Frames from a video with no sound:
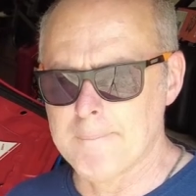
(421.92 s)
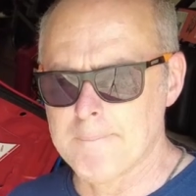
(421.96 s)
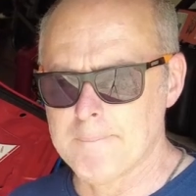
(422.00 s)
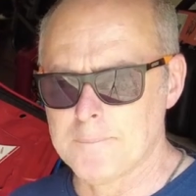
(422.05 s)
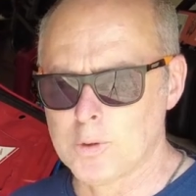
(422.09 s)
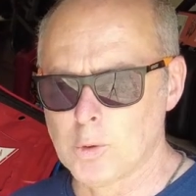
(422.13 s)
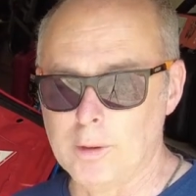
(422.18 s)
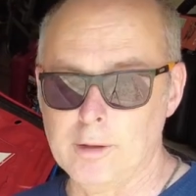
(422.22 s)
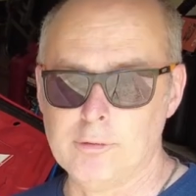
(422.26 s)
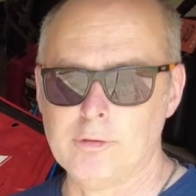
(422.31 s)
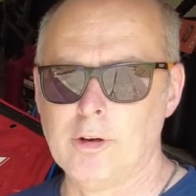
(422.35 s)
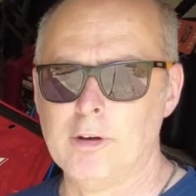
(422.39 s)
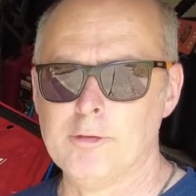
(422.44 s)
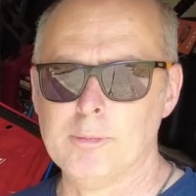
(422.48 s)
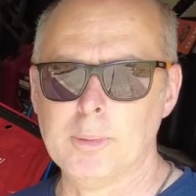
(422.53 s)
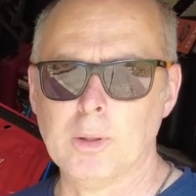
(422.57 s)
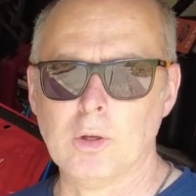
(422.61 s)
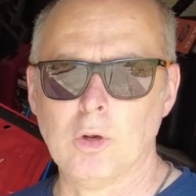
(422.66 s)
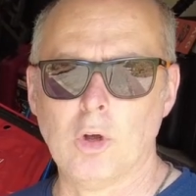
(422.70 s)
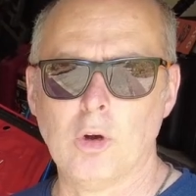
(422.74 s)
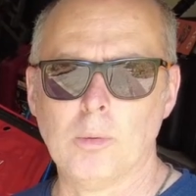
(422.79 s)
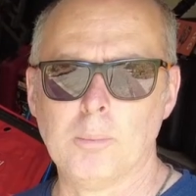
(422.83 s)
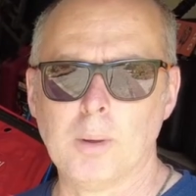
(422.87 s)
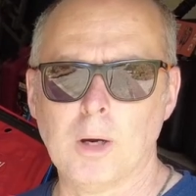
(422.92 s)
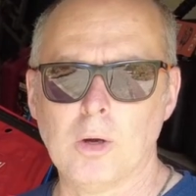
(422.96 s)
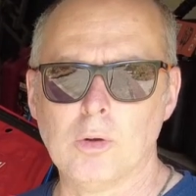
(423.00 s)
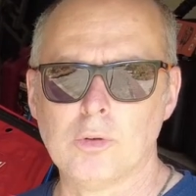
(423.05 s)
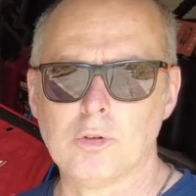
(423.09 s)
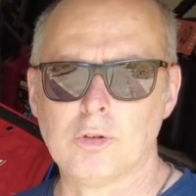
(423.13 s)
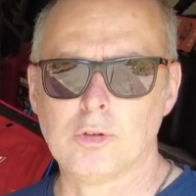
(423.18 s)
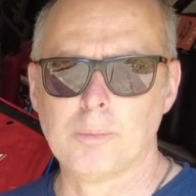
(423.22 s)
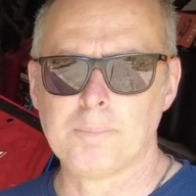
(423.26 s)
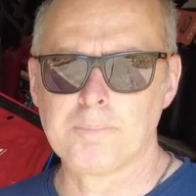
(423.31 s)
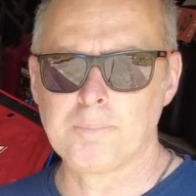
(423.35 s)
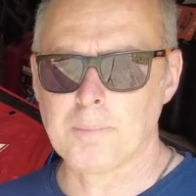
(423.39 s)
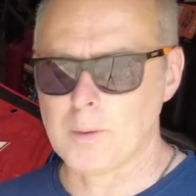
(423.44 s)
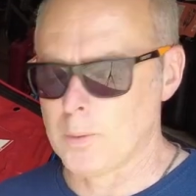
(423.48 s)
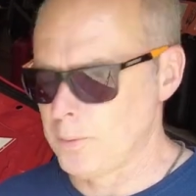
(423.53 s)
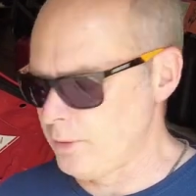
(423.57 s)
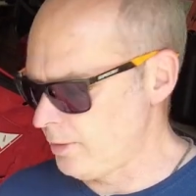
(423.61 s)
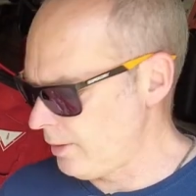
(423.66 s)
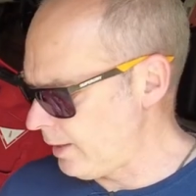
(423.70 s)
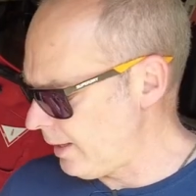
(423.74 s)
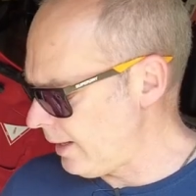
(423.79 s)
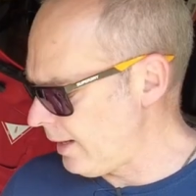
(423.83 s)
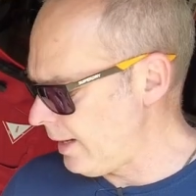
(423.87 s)
25mm long bolts
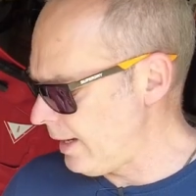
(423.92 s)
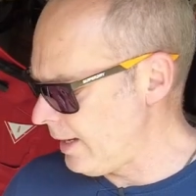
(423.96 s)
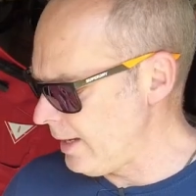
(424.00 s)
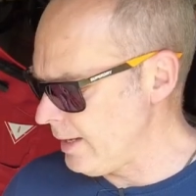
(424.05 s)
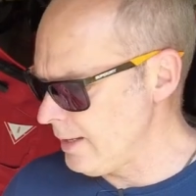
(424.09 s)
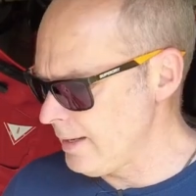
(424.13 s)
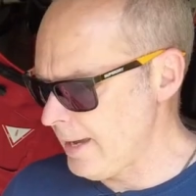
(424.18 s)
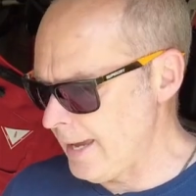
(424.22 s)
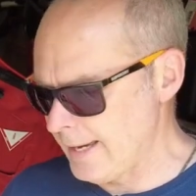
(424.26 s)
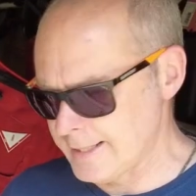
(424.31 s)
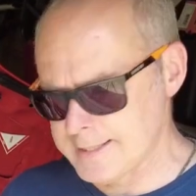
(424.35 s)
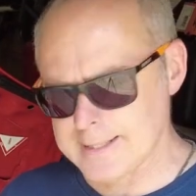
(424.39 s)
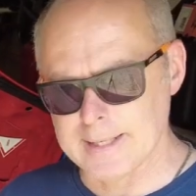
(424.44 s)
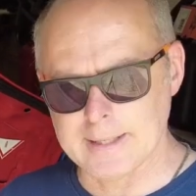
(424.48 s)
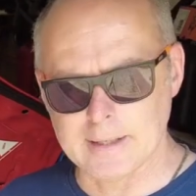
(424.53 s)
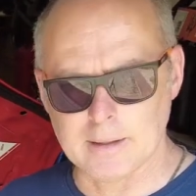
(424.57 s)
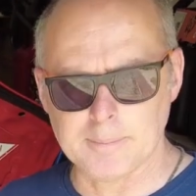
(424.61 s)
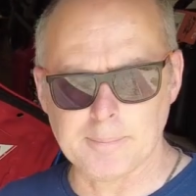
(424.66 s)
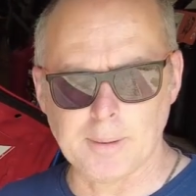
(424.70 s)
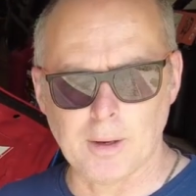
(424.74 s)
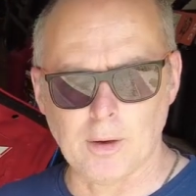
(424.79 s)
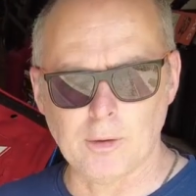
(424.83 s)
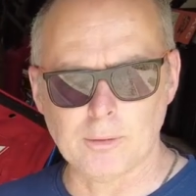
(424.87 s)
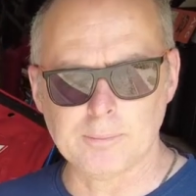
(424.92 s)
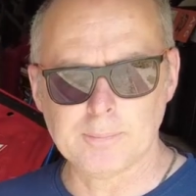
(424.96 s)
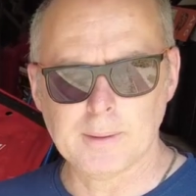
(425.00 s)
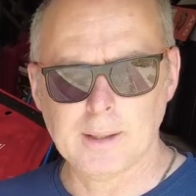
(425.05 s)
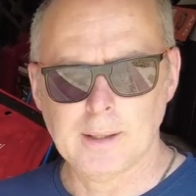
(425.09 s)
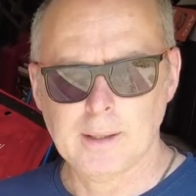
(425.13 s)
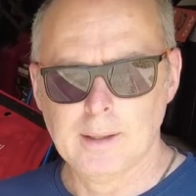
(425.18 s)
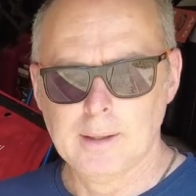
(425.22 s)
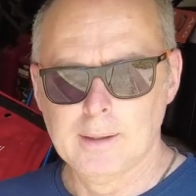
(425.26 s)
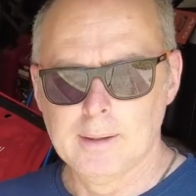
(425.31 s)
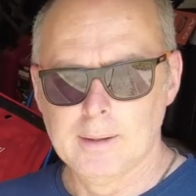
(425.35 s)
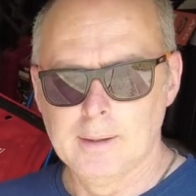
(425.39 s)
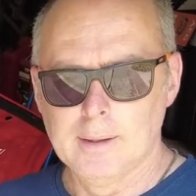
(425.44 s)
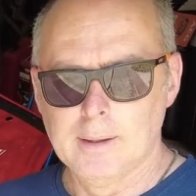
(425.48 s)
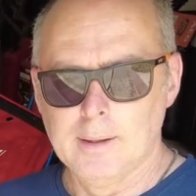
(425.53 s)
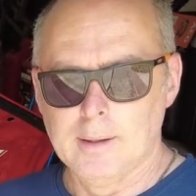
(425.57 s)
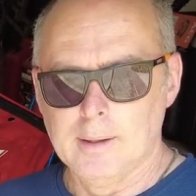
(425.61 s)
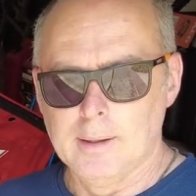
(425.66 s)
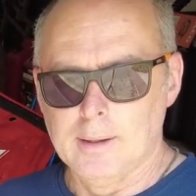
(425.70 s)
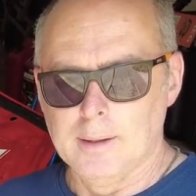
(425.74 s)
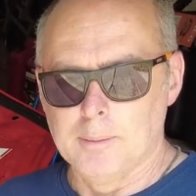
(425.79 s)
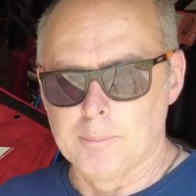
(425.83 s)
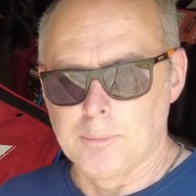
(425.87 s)
with a hex-headed bolt.
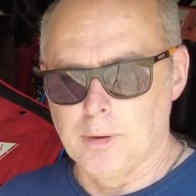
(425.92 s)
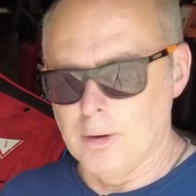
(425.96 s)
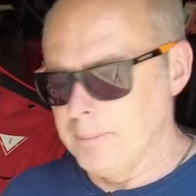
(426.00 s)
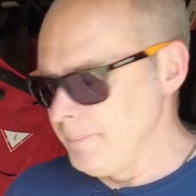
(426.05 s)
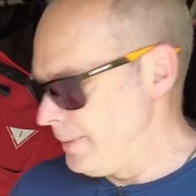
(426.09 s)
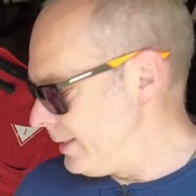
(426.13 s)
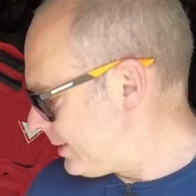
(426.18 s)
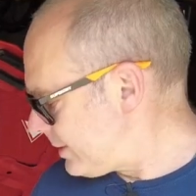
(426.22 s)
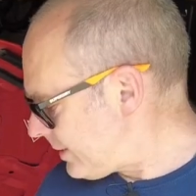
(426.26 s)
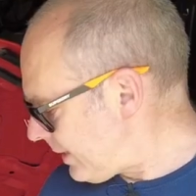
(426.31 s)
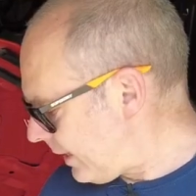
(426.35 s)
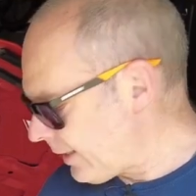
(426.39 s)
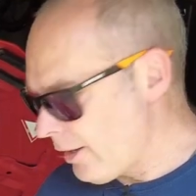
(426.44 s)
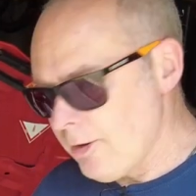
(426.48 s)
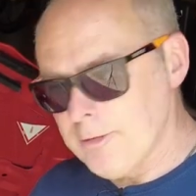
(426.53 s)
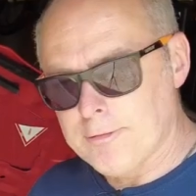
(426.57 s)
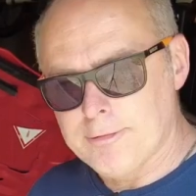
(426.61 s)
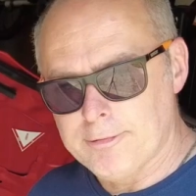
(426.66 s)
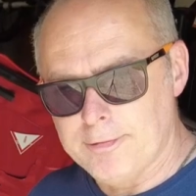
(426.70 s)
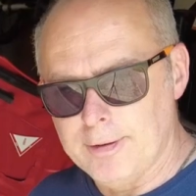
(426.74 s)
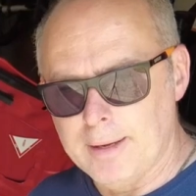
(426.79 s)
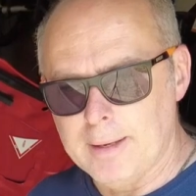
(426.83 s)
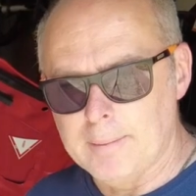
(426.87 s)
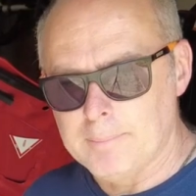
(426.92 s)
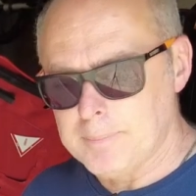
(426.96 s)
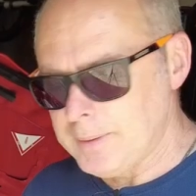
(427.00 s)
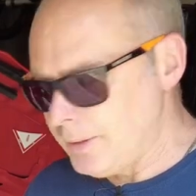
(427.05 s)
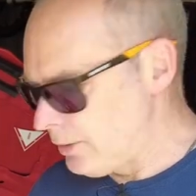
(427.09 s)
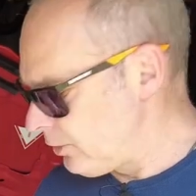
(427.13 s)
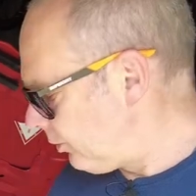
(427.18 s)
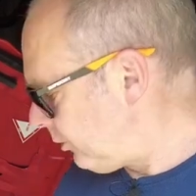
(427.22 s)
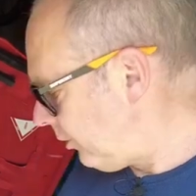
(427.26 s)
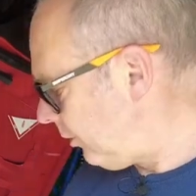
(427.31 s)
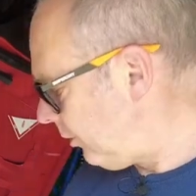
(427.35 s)
Problem is they don't fit, because